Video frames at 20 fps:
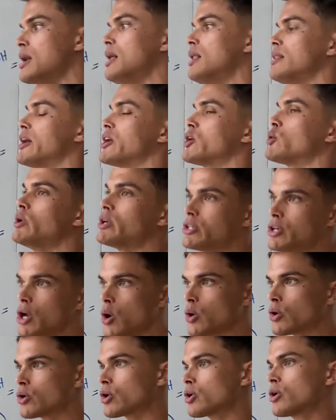like Greek
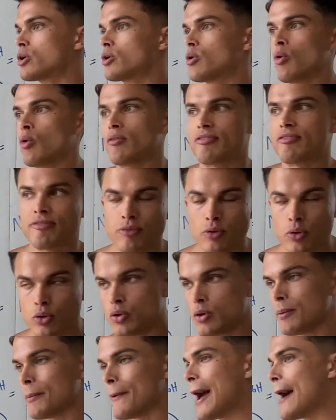yogurt or
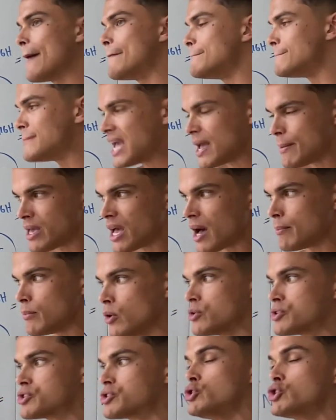fruit, maybe at
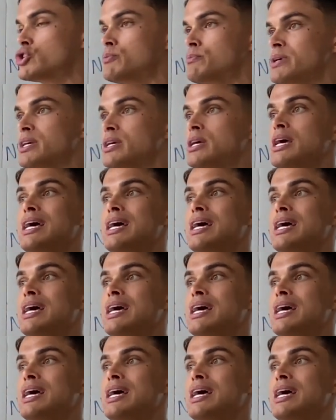most, you should be